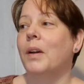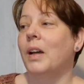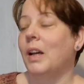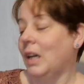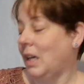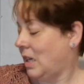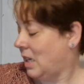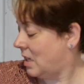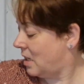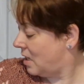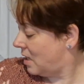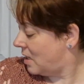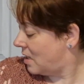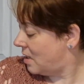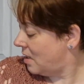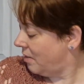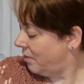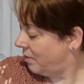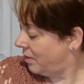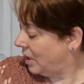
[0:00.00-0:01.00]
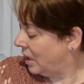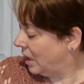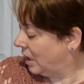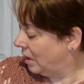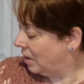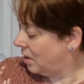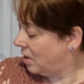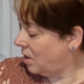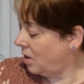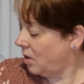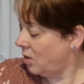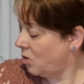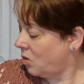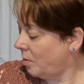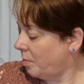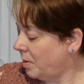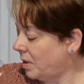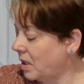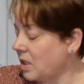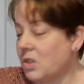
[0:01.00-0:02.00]
and it's lovely. The only
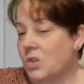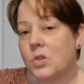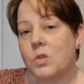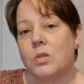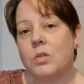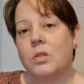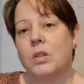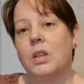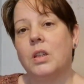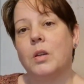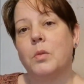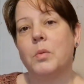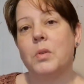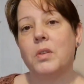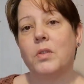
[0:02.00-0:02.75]
trouble is you know when